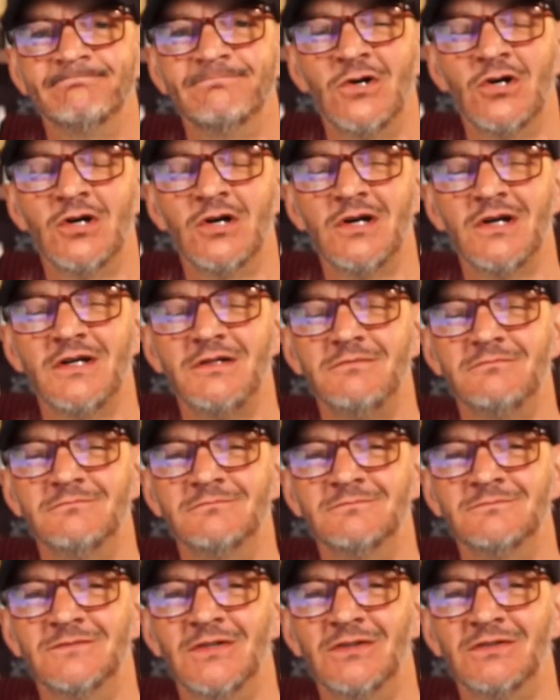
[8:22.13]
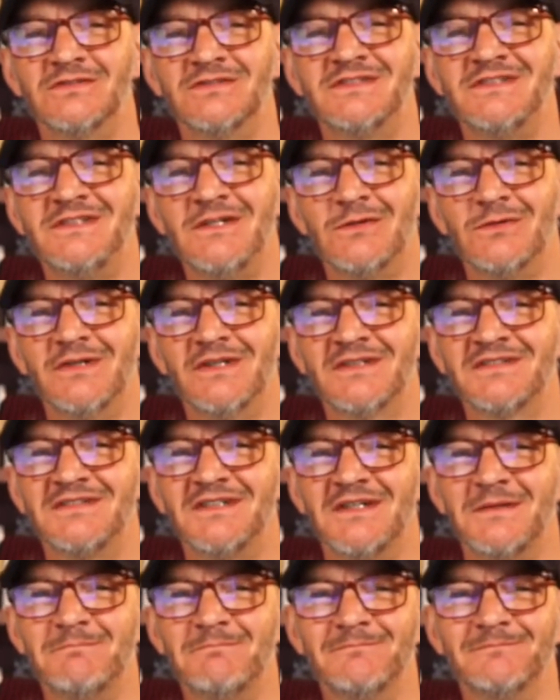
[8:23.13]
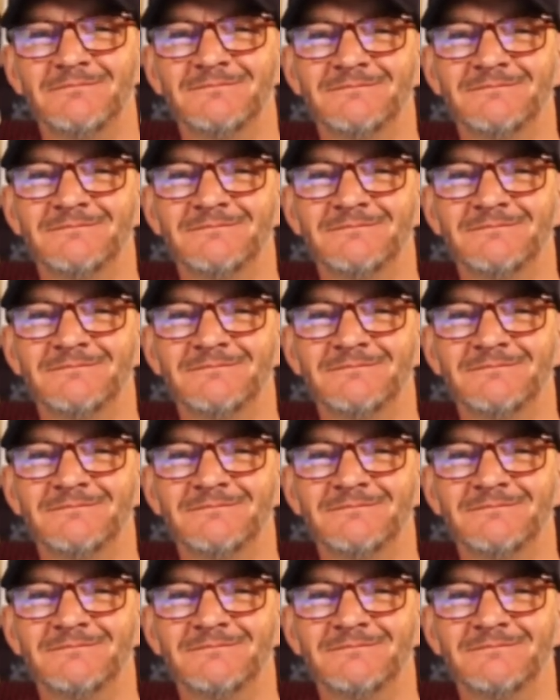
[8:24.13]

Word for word: All right, I'll see y'all next time.